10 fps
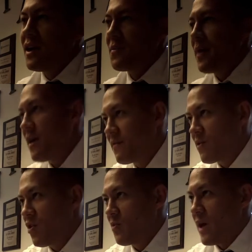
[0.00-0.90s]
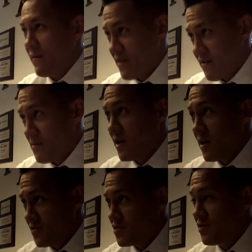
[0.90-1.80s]
Now, to pay for a home, you have to have
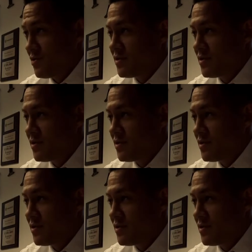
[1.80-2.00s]
money. True?